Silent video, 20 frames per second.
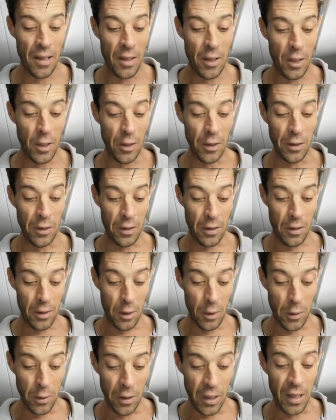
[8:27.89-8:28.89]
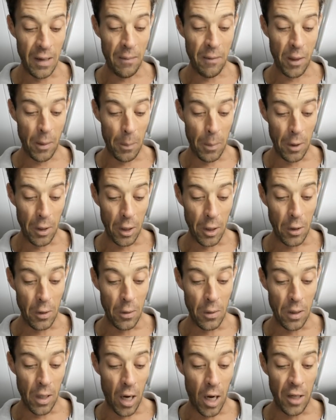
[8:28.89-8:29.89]
you leave the
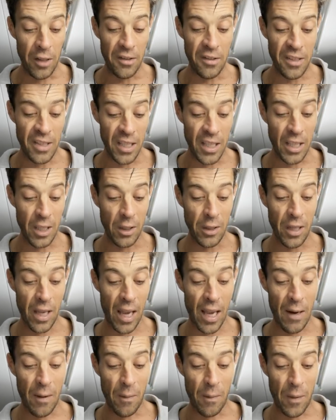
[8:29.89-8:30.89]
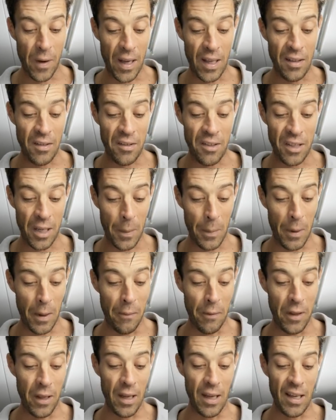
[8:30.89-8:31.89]
balloon unsealed and vent some
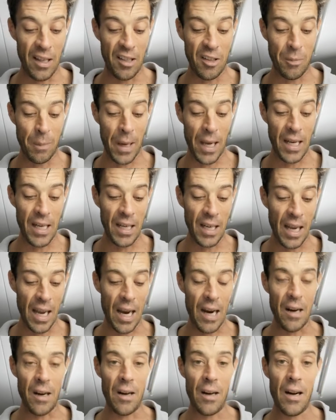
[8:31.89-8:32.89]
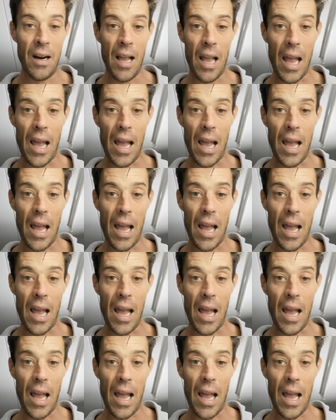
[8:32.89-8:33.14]
of the expanding air